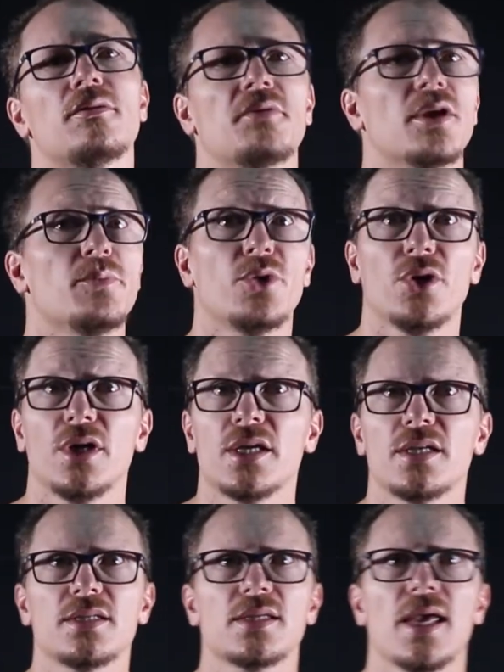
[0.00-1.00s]

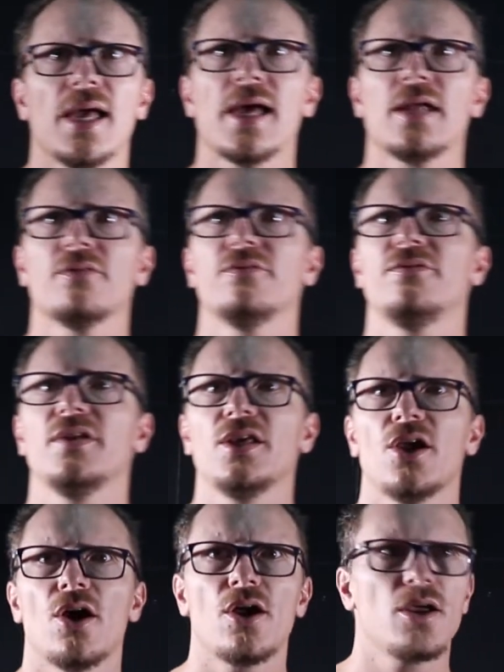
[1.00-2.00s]
computers and
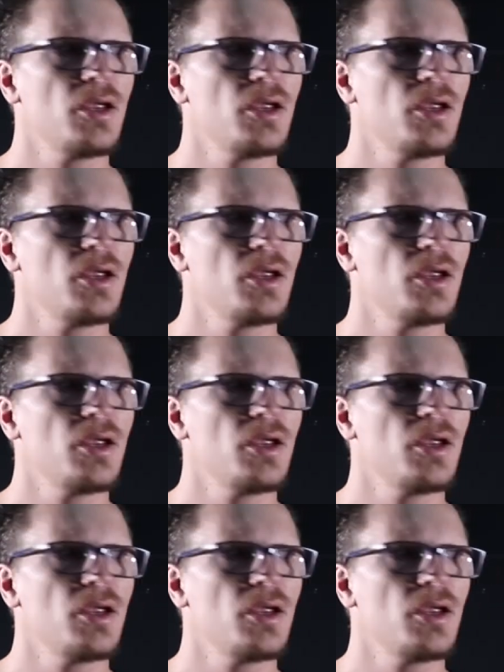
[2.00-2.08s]
video